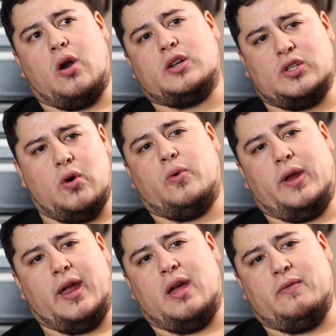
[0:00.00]
car's
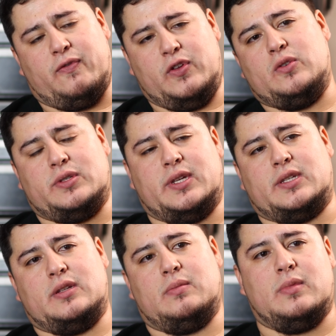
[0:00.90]
OEM fuel
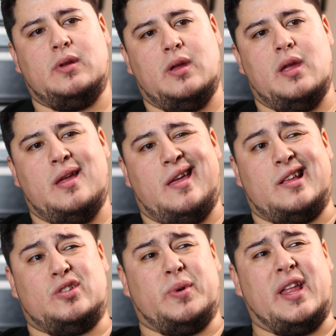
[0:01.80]
system.
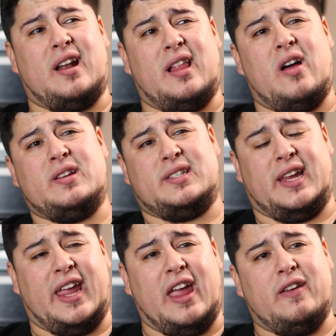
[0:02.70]
And so what that allowed
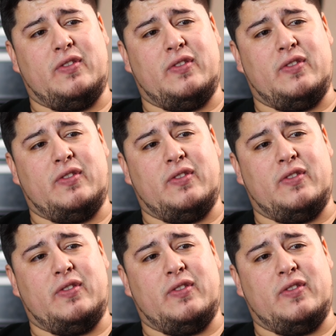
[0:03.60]
is it